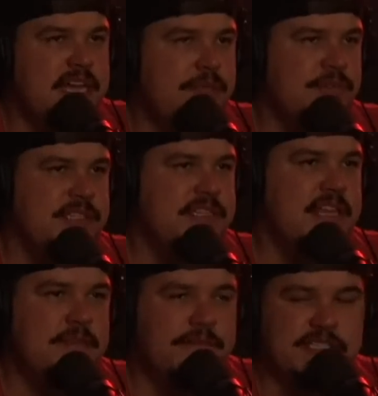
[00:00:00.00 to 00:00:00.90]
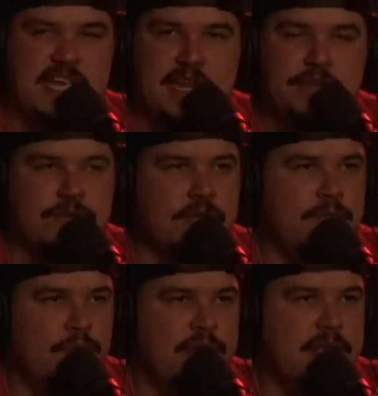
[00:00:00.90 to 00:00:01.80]
death was the death of a
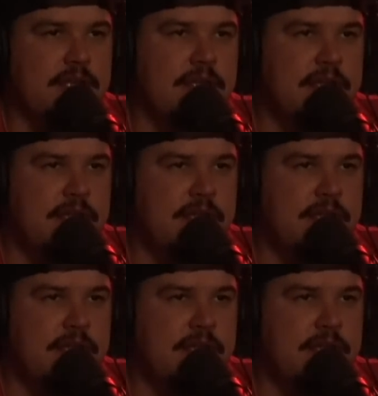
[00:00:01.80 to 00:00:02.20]
10-year-old boy